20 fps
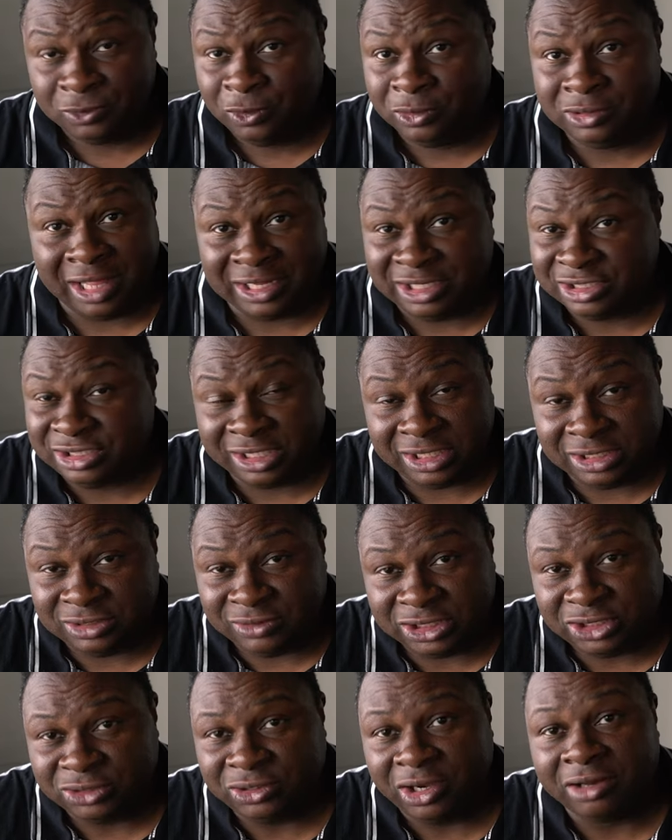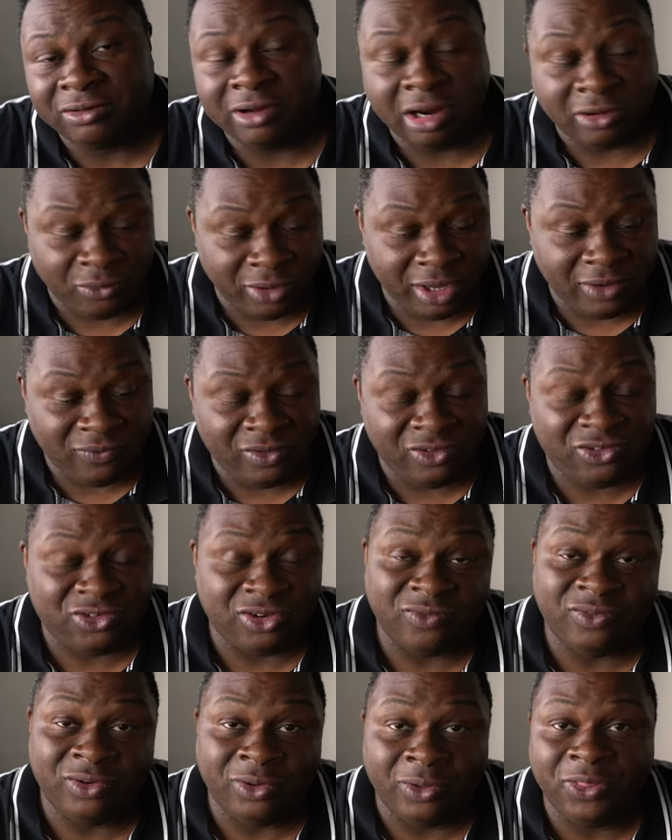It's like it's like this restaurant, the reinvention
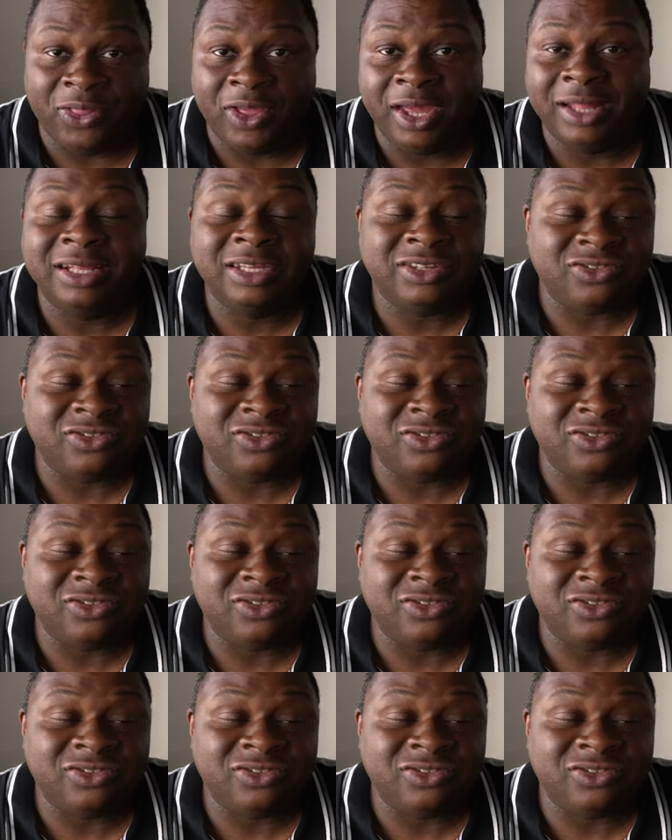of an old thing.